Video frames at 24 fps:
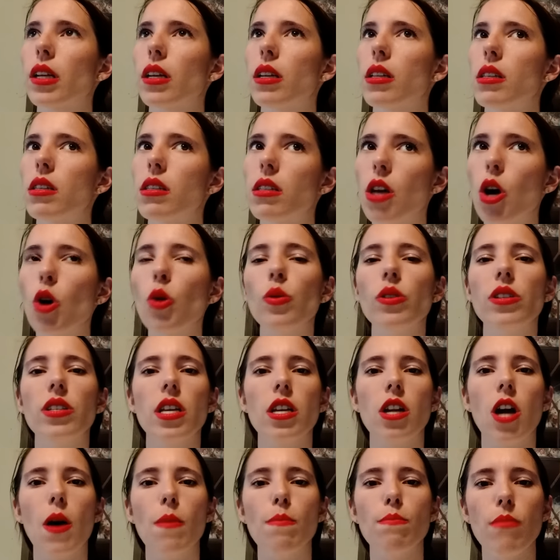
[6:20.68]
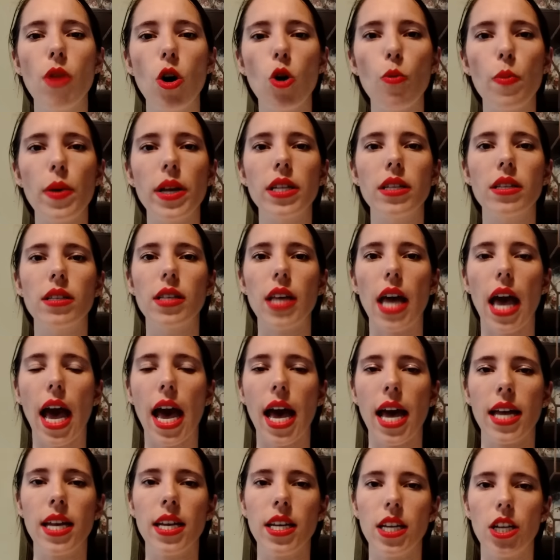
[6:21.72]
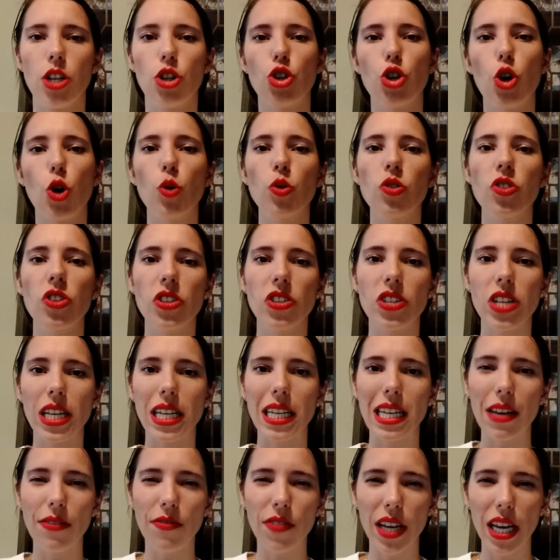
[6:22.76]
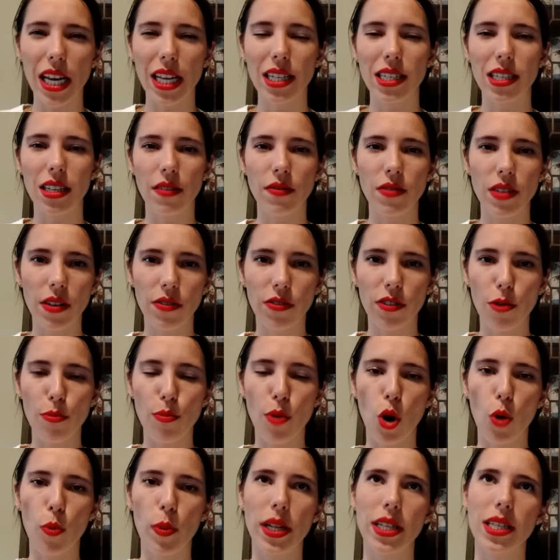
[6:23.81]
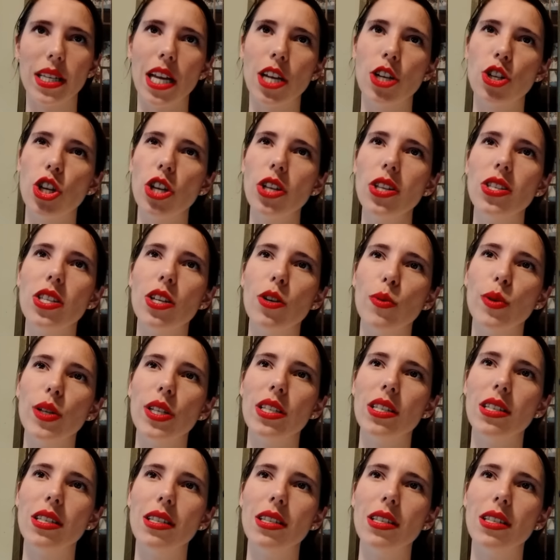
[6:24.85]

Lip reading: zones in on moments and shows the significance of different moments, and just there was